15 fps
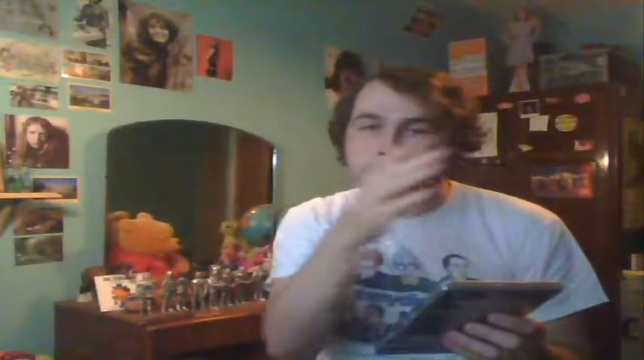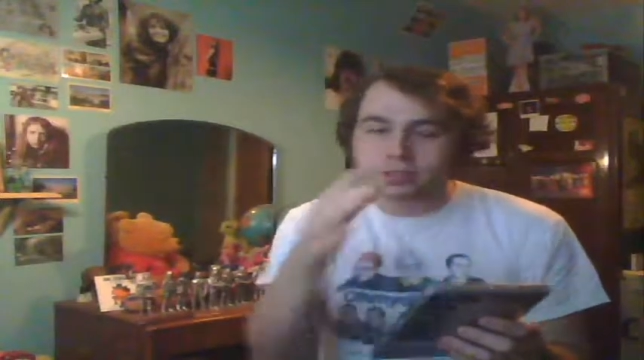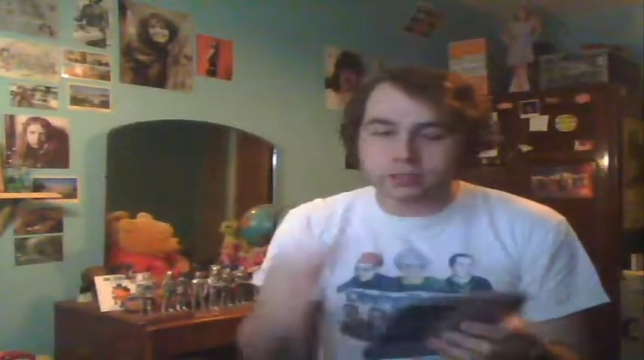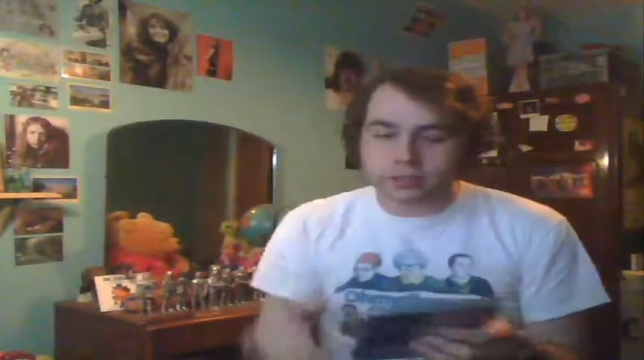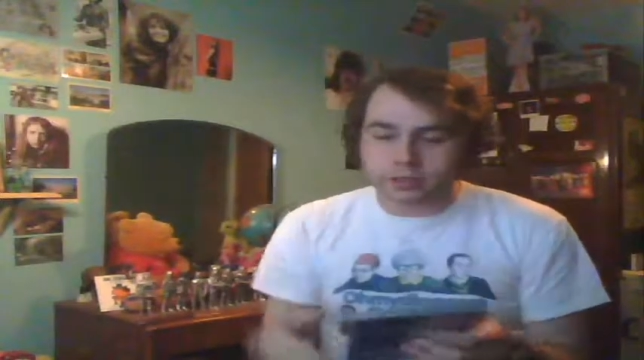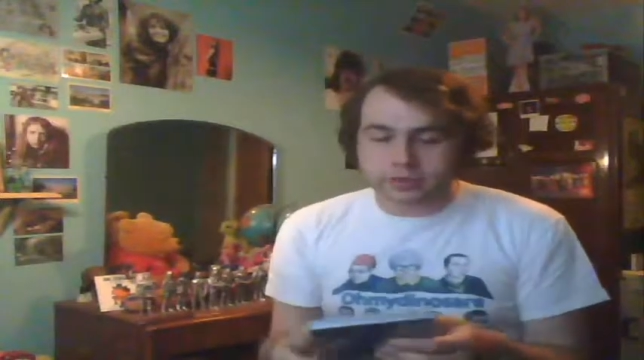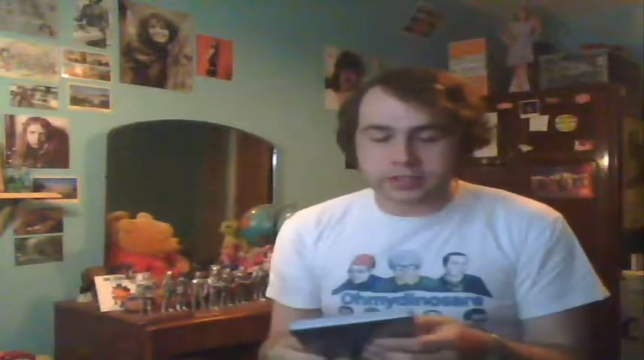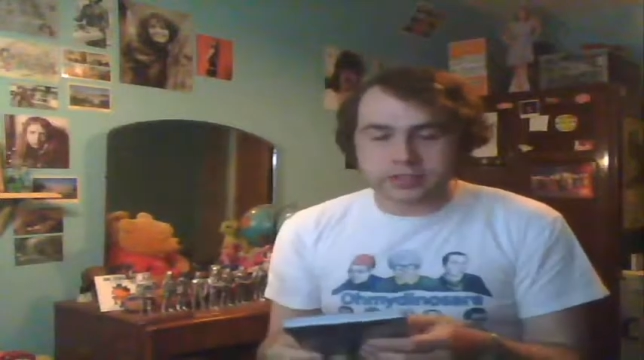because
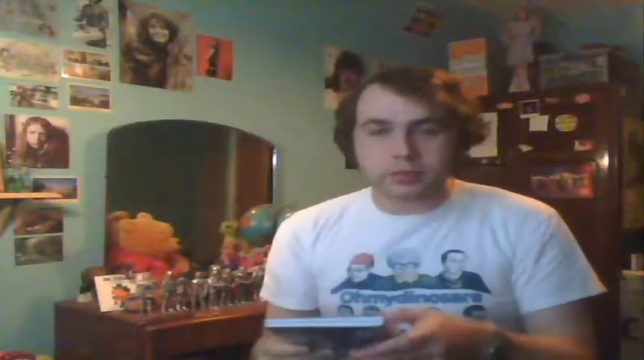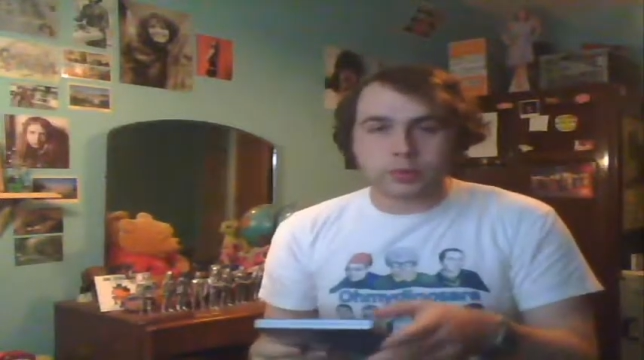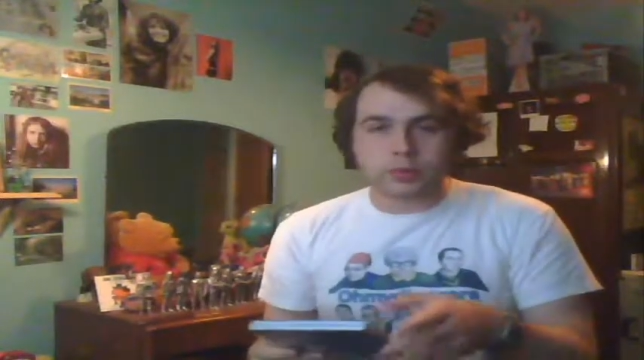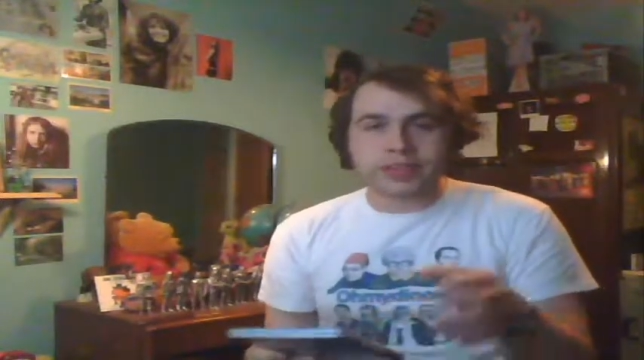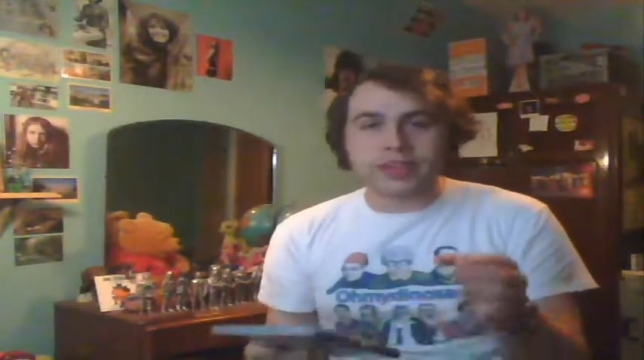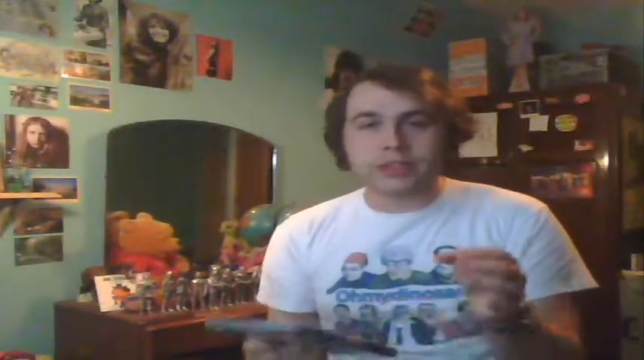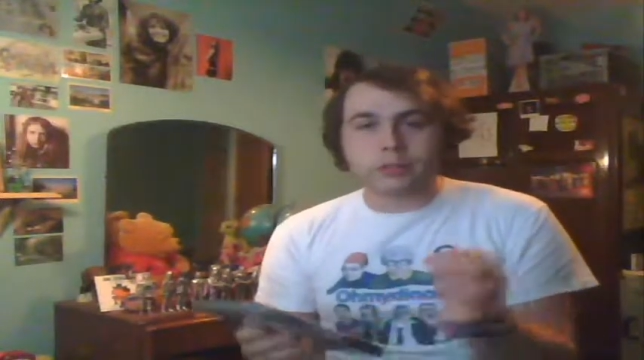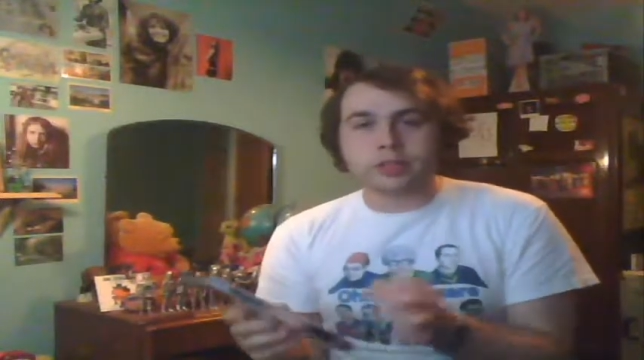obviously when you
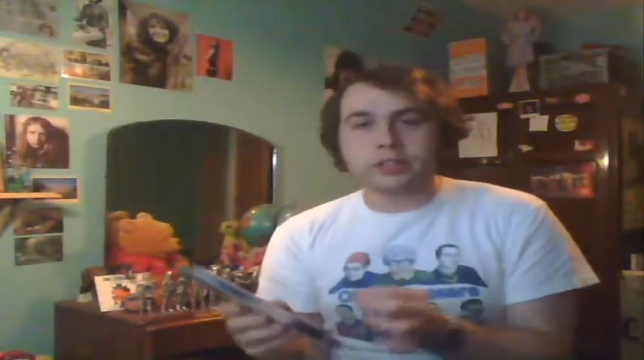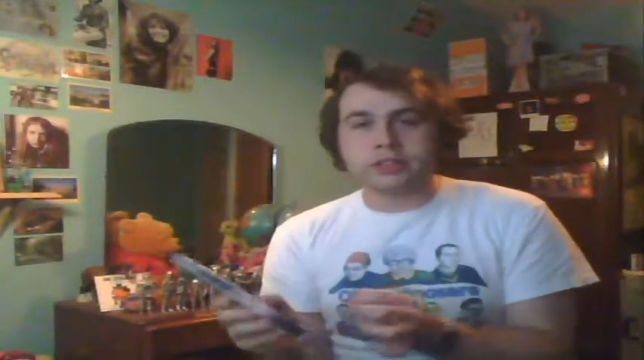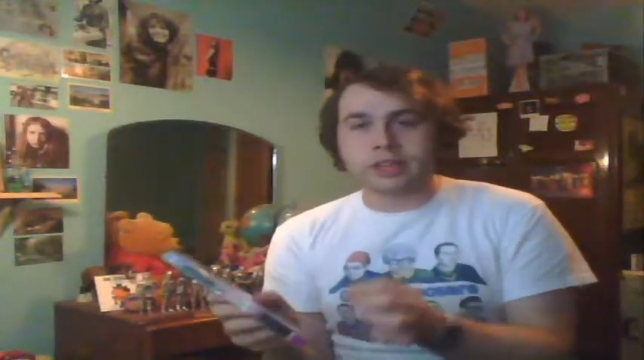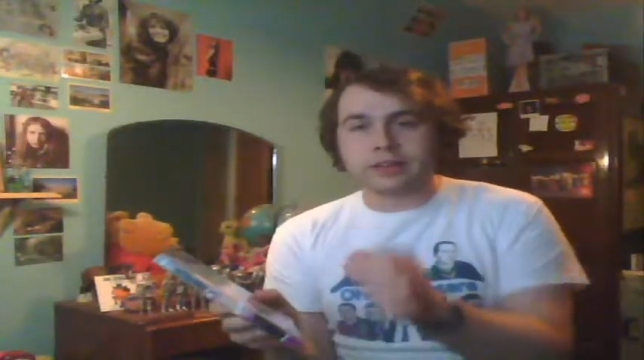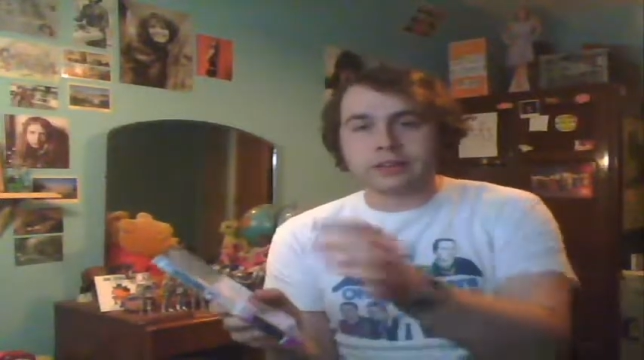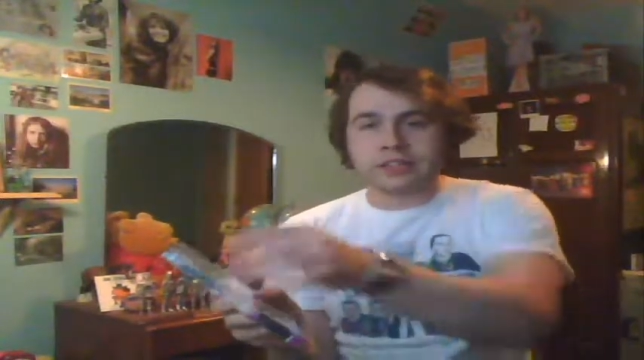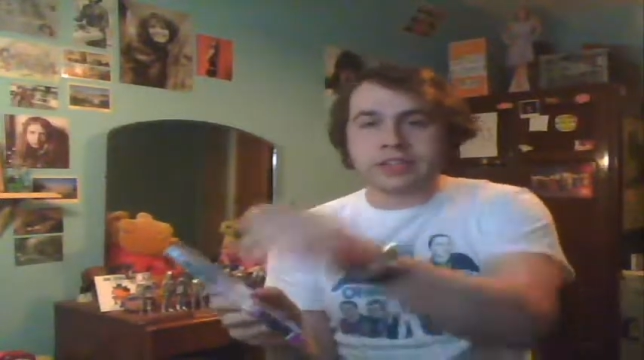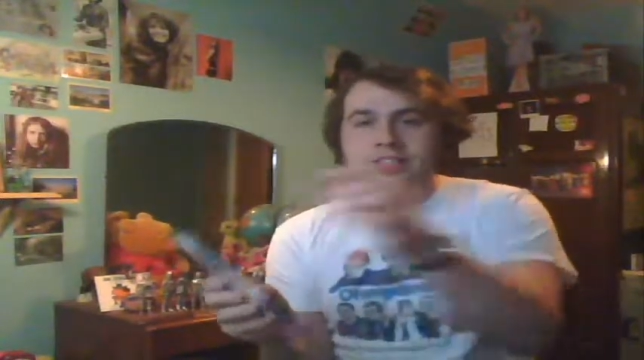get the ones that
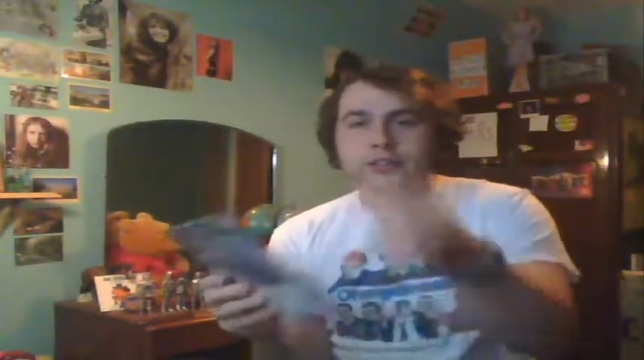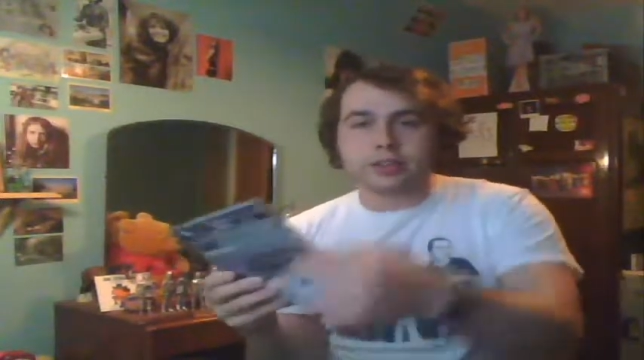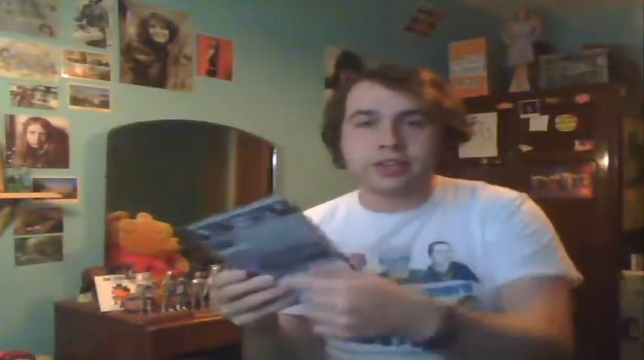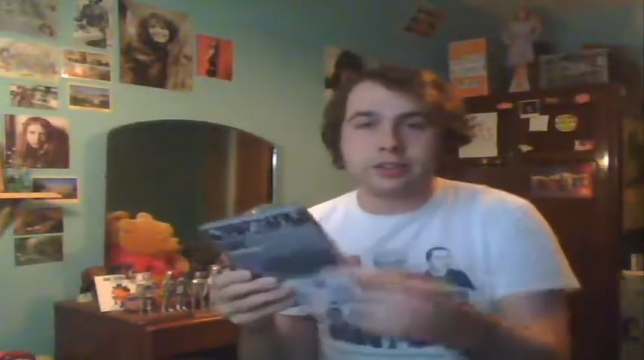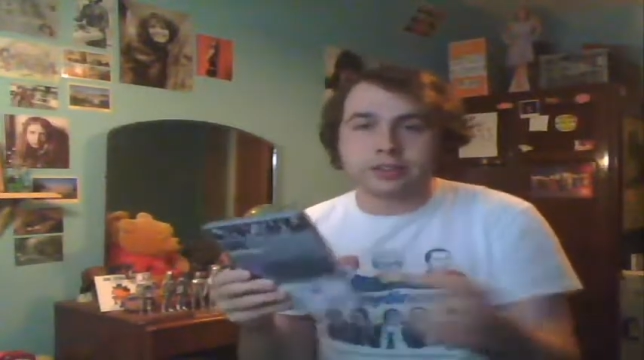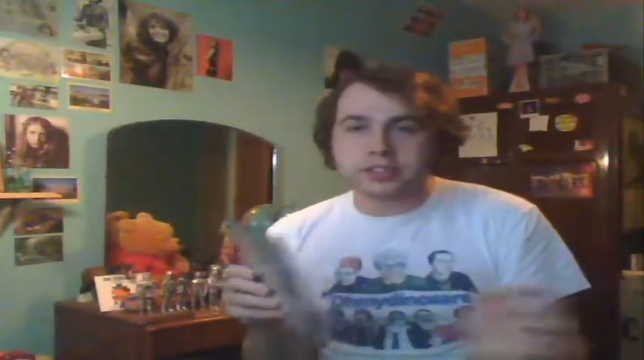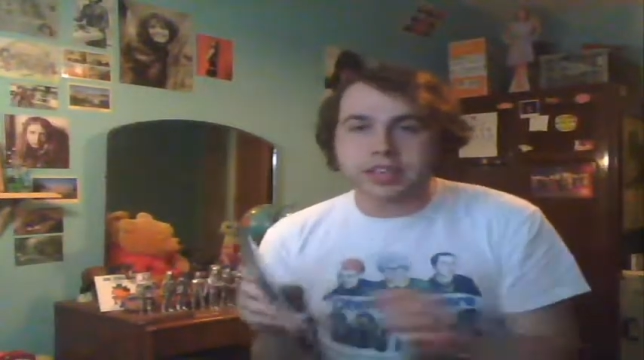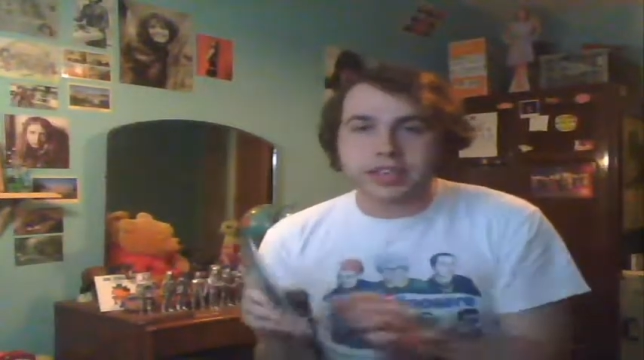have a disc on
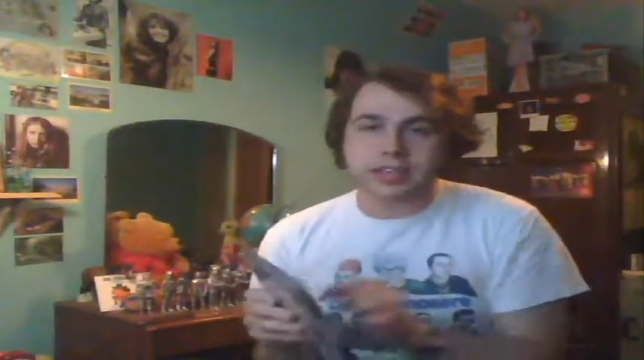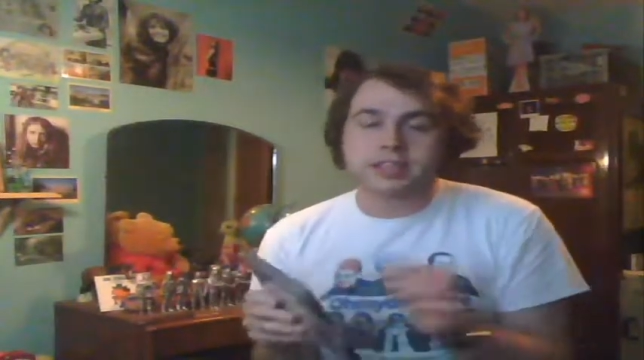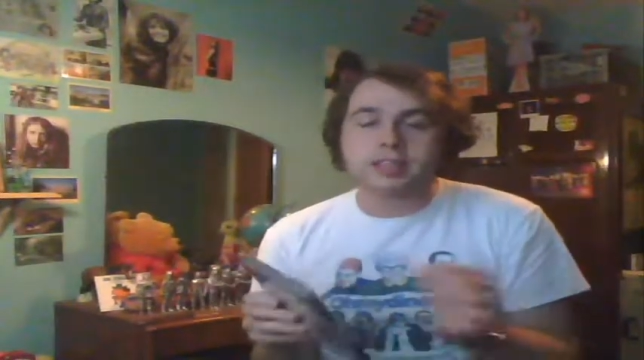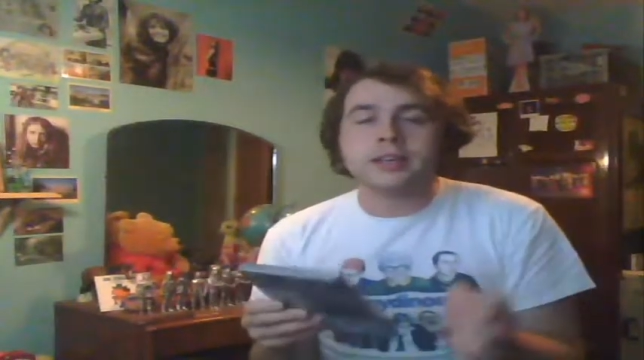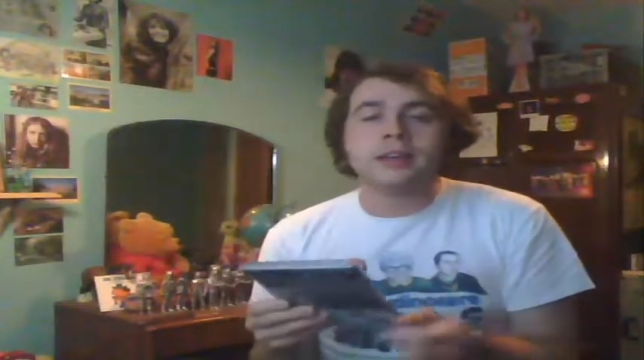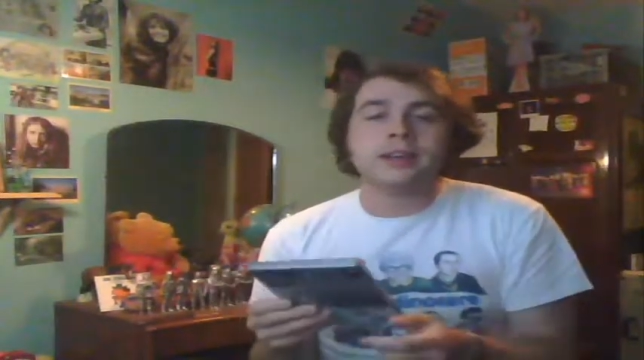either side,